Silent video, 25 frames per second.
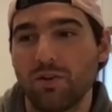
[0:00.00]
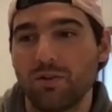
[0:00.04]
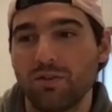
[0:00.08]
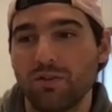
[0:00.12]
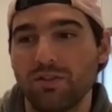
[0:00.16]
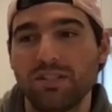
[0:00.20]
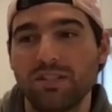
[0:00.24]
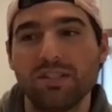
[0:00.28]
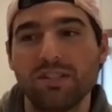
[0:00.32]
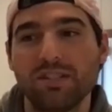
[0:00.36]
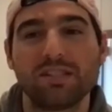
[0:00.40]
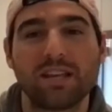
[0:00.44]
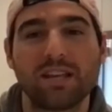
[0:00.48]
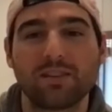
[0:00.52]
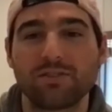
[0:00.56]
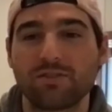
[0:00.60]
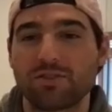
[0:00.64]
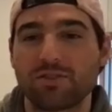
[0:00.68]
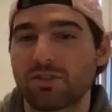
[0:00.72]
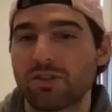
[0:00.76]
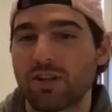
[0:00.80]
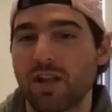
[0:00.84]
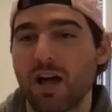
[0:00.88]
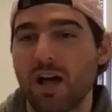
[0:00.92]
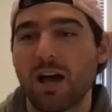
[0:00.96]

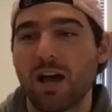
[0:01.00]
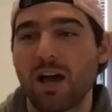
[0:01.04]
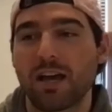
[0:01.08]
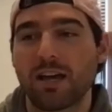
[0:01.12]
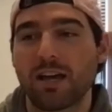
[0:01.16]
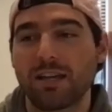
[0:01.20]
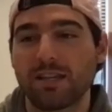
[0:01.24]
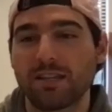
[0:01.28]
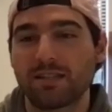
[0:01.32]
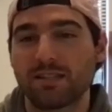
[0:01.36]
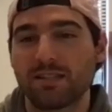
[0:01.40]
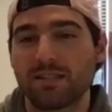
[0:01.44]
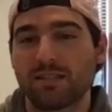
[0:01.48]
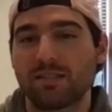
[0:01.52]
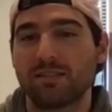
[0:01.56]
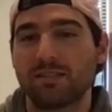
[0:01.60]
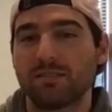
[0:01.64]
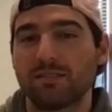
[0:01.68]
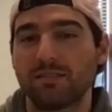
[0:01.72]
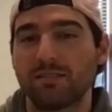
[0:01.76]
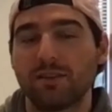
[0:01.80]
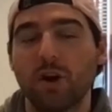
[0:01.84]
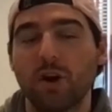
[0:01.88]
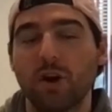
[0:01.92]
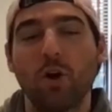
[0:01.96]
decentralized,
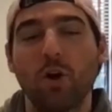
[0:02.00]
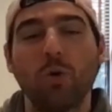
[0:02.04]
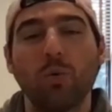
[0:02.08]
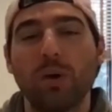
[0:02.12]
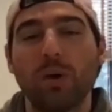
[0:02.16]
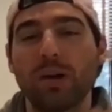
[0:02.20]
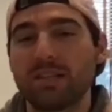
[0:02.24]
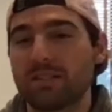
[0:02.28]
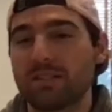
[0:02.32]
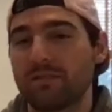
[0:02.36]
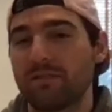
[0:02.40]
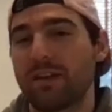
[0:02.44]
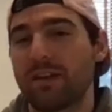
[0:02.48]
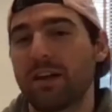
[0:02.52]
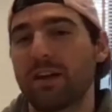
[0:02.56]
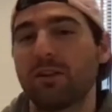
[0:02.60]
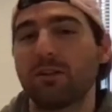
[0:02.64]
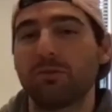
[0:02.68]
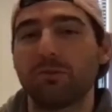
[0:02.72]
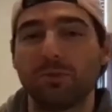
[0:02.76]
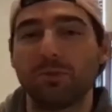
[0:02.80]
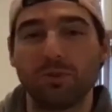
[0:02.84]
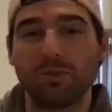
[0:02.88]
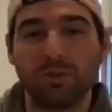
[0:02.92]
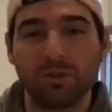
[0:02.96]
always
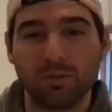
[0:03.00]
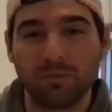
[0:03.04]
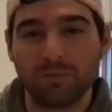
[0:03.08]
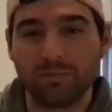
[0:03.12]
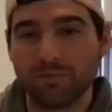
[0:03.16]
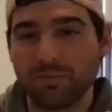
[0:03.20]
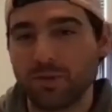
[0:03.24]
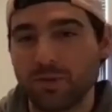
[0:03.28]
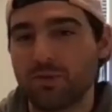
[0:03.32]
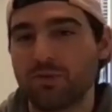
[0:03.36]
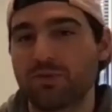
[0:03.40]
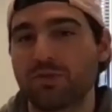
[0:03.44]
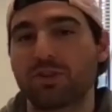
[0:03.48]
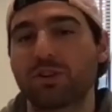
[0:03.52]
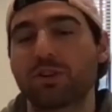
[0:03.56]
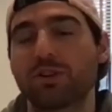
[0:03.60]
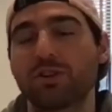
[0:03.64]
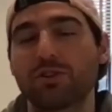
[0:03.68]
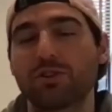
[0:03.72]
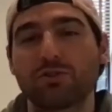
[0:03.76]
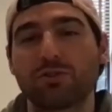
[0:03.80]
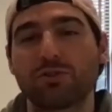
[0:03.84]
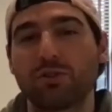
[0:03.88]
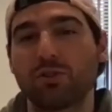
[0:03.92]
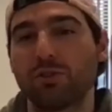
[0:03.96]
available,
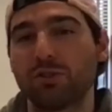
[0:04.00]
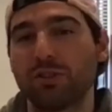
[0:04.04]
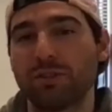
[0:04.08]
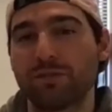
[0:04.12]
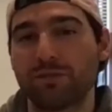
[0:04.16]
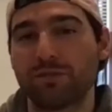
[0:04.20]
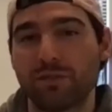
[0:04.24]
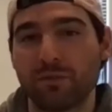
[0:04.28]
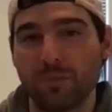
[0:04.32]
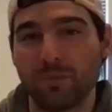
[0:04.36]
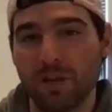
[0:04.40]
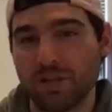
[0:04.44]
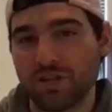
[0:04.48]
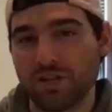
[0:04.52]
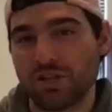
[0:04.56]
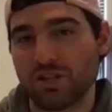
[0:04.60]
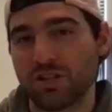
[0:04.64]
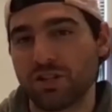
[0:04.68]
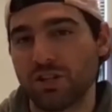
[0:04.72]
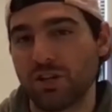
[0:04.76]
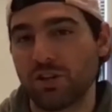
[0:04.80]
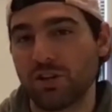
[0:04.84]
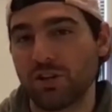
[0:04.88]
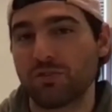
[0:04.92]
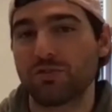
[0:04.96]
user-controlled
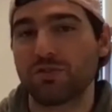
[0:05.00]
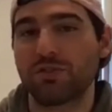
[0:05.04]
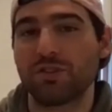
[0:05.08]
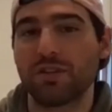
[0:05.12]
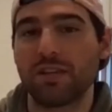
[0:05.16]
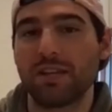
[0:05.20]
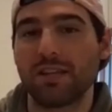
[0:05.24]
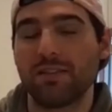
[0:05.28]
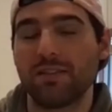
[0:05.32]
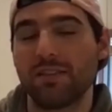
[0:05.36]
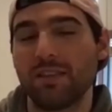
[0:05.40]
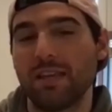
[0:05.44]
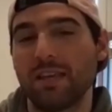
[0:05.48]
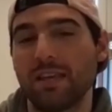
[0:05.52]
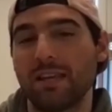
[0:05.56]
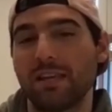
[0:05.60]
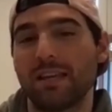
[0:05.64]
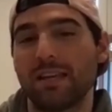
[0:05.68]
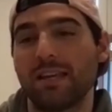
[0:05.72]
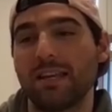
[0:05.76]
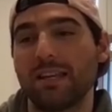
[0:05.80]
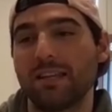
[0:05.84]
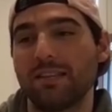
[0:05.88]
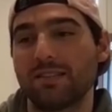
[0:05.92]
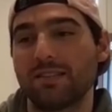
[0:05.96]
information. In
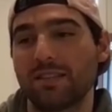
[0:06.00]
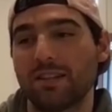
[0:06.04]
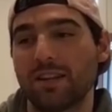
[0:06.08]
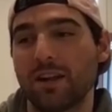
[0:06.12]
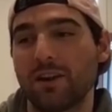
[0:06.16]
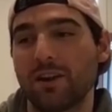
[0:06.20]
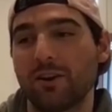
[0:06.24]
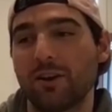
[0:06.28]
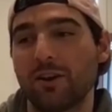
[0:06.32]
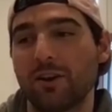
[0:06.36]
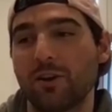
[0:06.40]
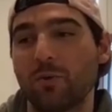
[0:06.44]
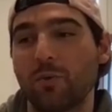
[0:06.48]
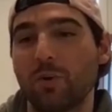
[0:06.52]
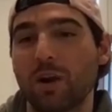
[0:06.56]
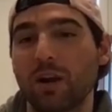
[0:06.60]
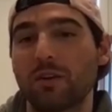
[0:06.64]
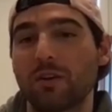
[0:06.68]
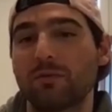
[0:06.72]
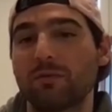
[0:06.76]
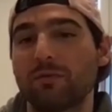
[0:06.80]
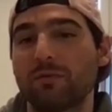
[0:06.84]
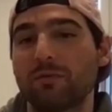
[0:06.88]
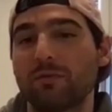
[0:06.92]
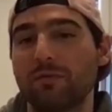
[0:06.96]
a scenario
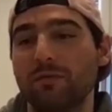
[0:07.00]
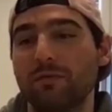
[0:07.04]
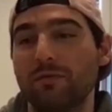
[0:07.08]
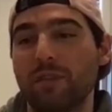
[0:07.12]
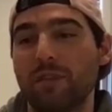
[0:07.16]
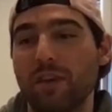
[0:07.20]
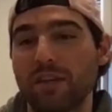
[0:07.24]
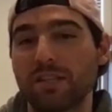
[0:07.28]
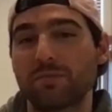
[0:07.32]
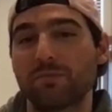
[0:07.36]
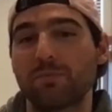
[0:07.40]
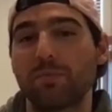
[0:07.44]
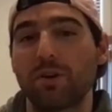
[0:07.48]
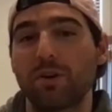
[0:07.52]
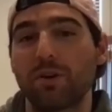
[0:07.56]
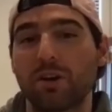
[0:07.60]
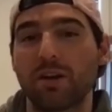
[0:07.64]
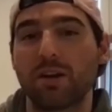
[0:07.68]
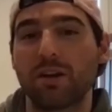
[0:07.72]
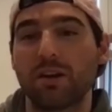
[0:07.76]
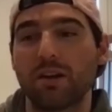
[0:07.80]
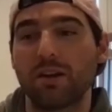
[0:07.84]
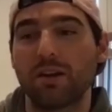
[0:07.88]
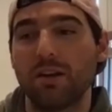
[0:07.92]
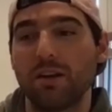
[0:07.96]
where
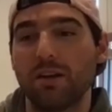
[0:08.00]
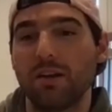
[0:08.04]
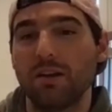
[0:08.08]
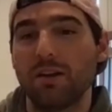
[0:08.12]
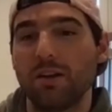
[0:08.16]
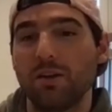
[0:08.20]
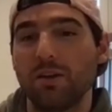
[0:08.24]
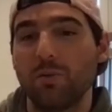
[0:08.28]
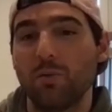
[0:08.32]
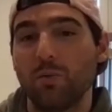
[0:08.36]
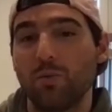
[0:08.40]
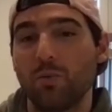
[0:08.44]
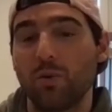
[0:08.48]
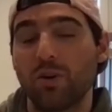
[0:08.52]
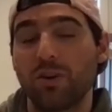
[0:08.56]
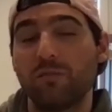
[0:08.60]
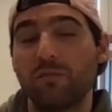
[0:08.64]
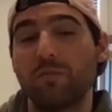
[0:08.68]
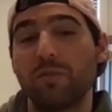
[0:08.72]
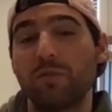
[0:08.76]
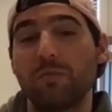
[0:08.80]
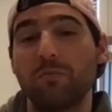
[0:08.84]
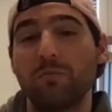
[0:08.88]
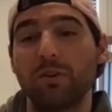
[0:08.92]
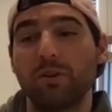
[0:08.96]
Facebook would have
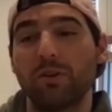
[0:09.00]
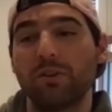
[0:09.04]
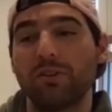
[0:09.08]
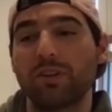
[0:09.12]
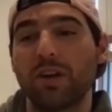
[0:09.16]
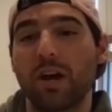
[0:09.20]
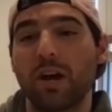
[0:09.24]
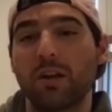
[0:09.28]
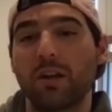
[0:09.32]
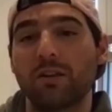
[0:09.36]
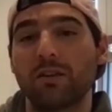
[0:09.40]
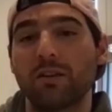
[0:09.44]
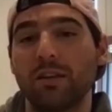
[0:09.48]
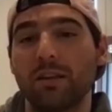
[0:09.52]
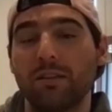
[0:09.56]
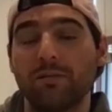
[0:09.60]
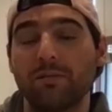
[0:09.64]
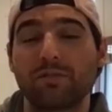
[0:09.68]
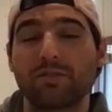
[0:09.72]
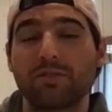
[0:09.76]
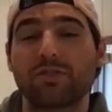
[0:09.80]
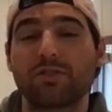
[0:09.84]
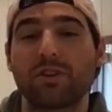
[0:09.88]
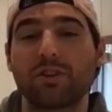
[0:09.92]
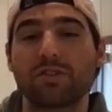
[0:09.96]
been built on
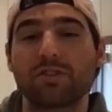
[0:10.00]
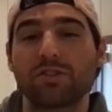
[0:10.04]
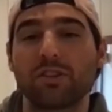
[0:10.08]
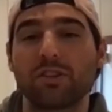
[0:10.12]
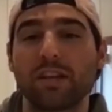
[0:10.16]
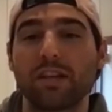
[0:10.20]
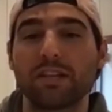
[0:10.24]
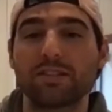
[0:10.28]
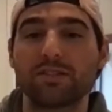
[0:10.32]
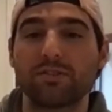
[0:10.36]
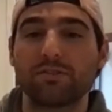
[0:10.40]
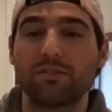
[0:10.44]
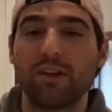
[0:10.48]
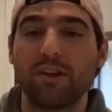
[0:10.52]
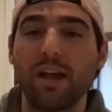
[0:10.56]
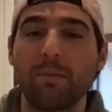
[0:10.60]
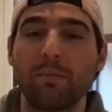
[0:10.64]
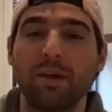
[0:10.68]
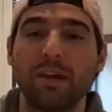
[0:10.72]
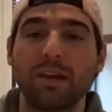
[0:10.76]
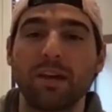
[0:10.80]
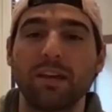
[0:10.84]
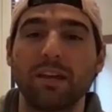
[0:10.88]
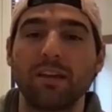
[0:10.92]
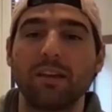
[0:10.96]
infrastructure like
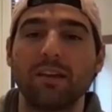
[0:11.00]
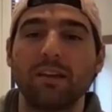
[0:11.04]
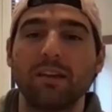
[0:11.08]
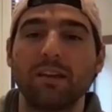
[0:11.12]
Ceramic,